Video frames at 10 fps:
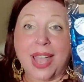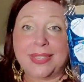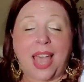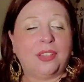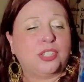
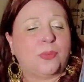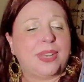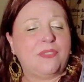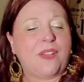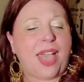
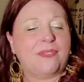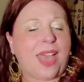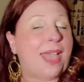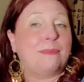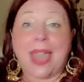$1.25.
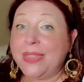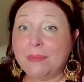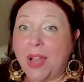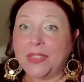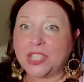I buy
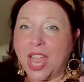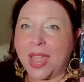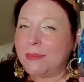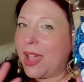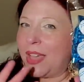them all the
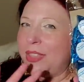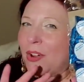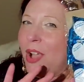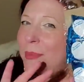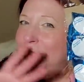time.
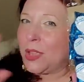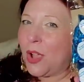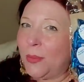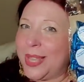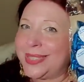They're almost
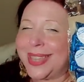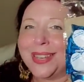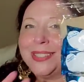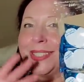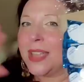always
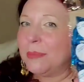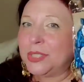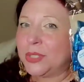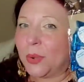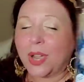in some
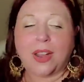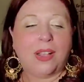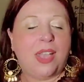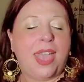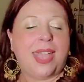
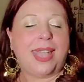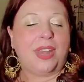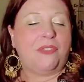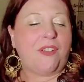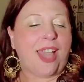store in
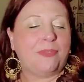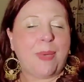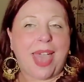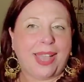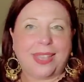a five
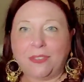pack.